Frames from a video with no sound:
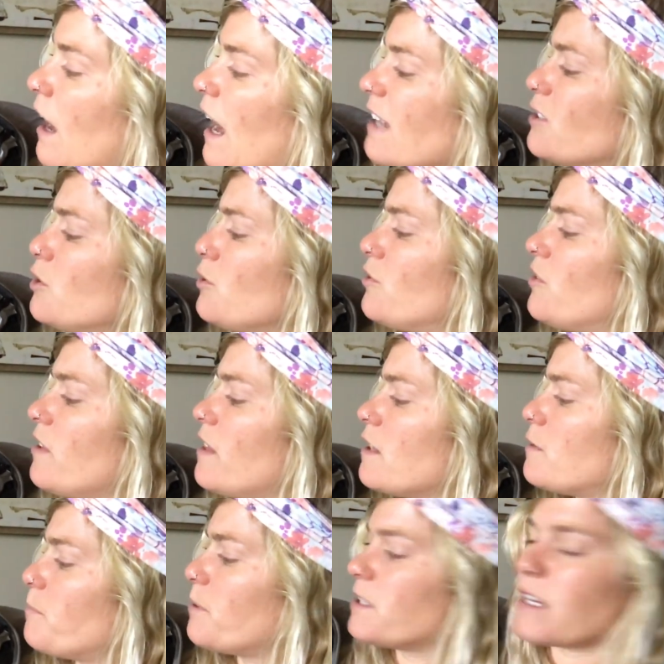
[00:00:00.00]
I do see
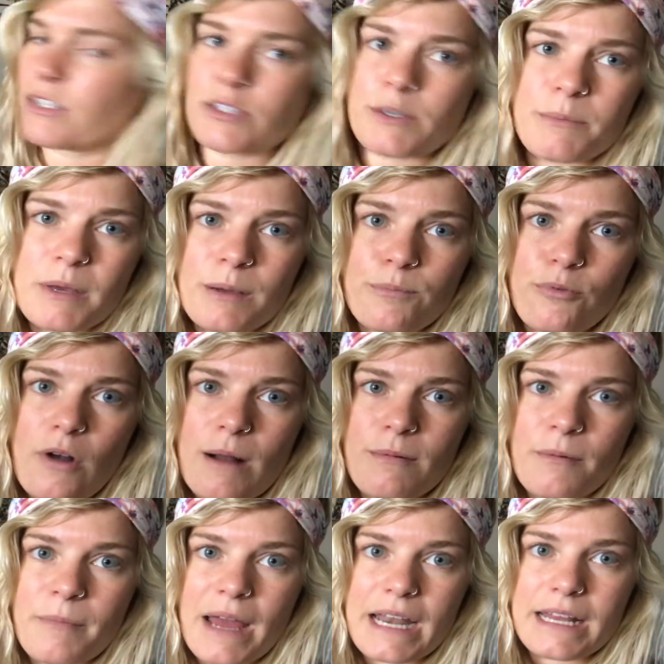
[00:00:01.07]
this potentially being
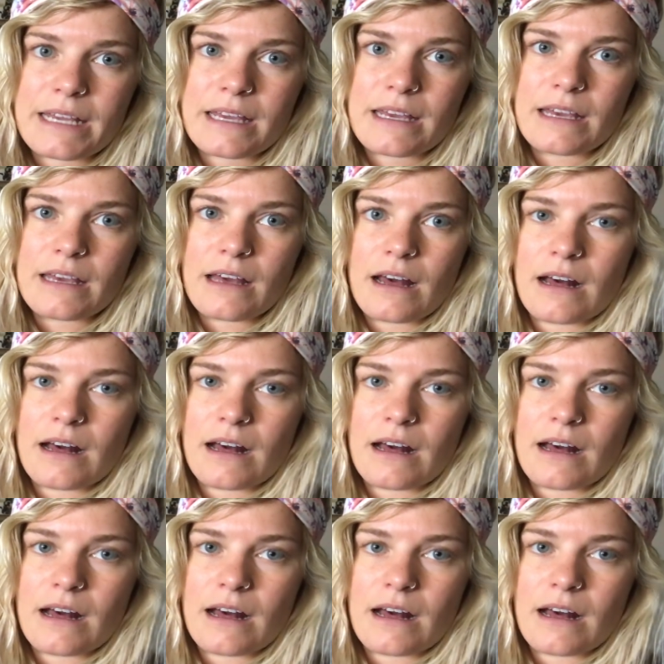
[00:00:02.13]
problematic.